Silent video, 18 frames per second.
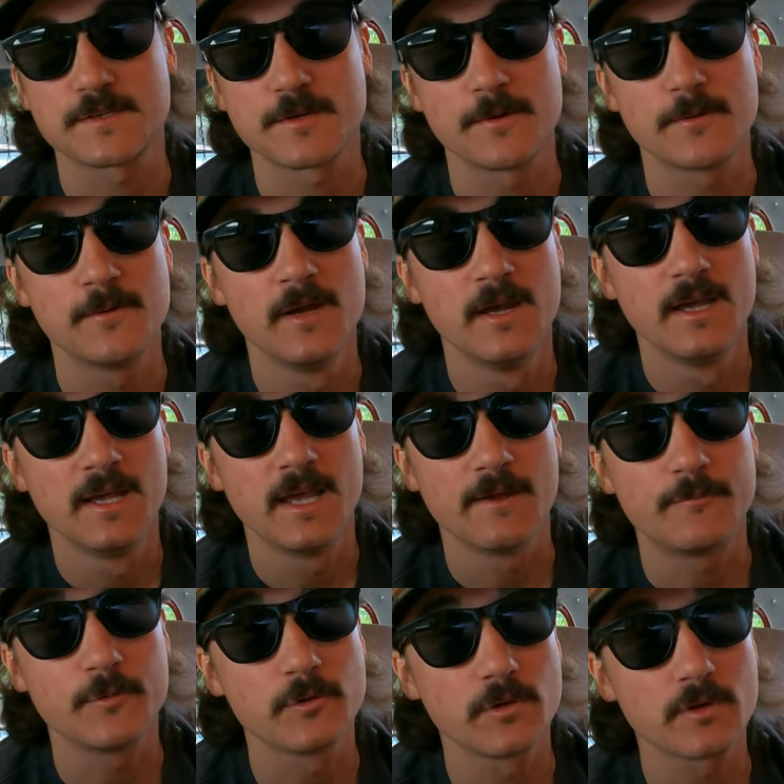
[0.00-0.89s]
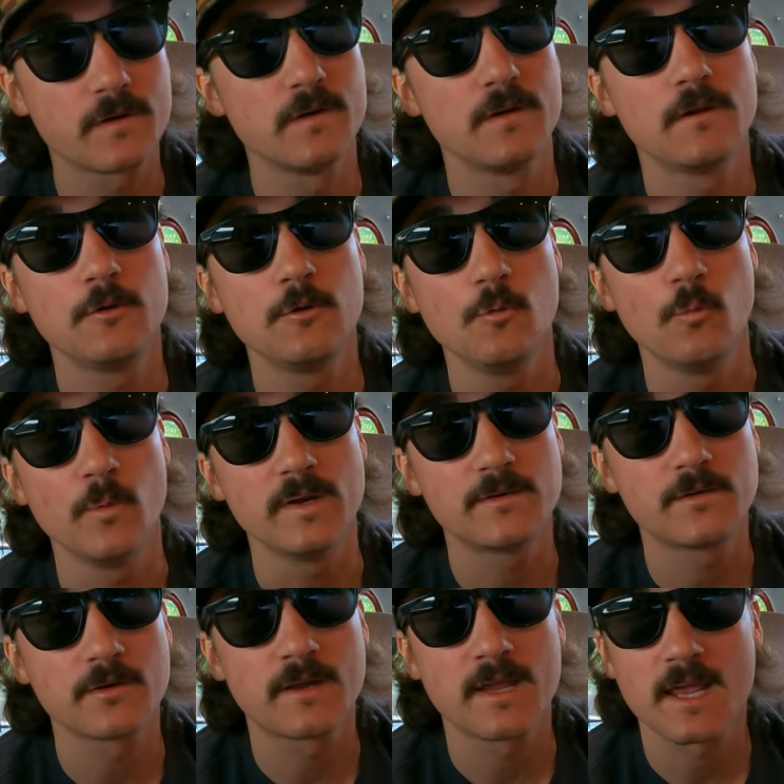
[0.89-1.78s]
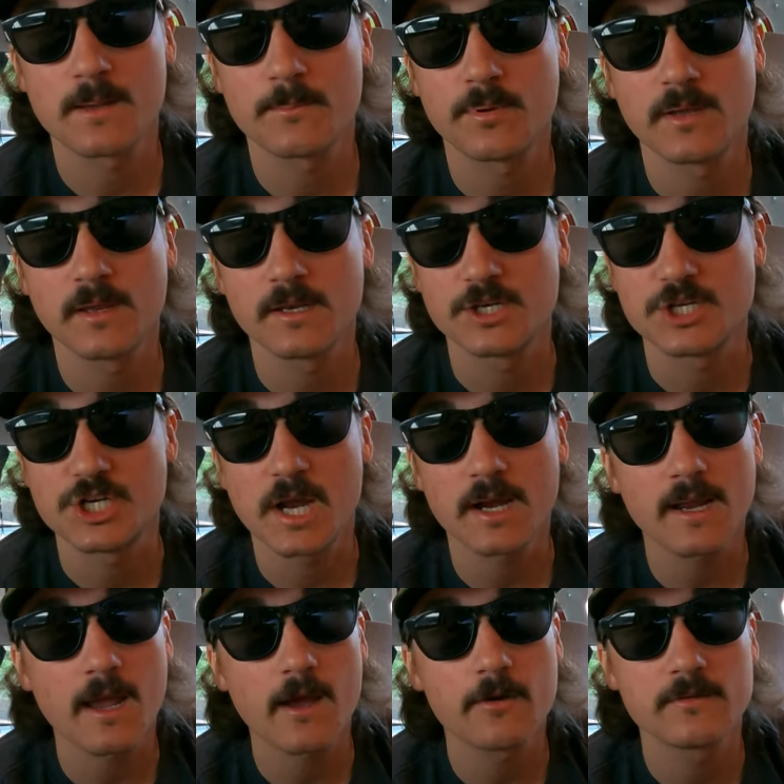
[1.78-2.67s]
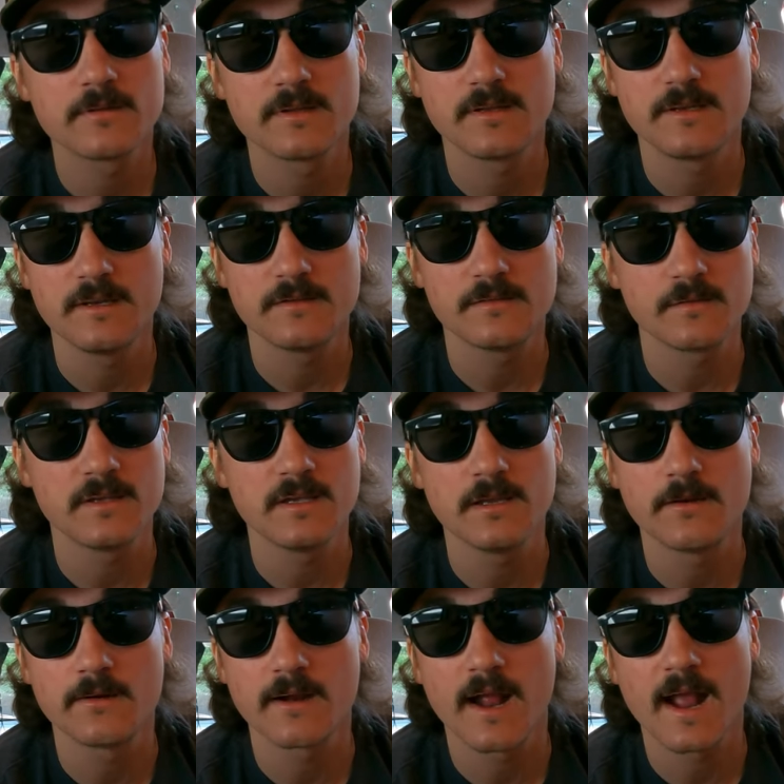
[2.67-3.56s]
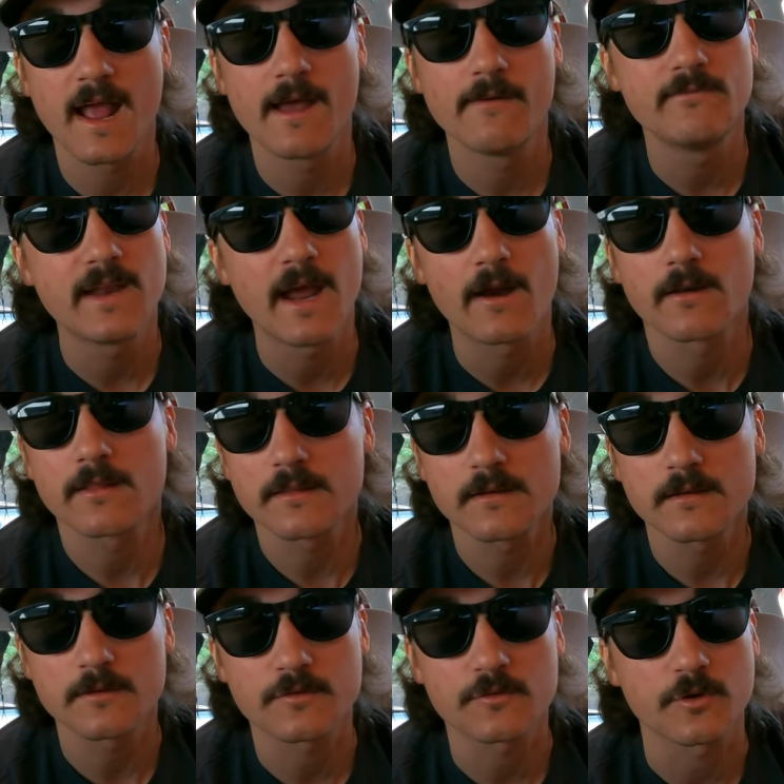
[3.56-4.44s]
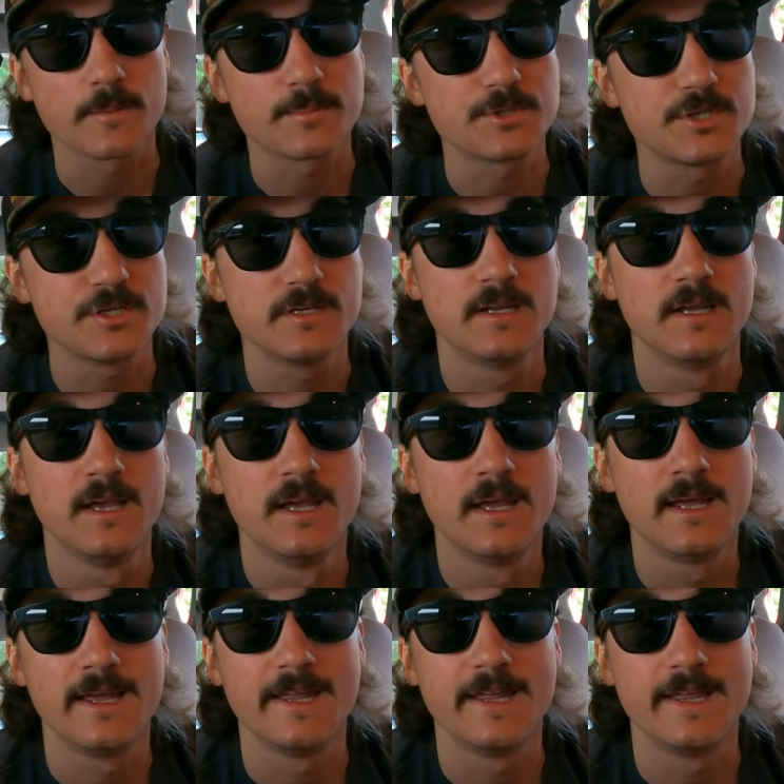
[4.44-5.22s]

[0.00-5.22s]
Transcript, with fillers: So if you're looking to do winter camping, check out the diesel heater I have down in the description.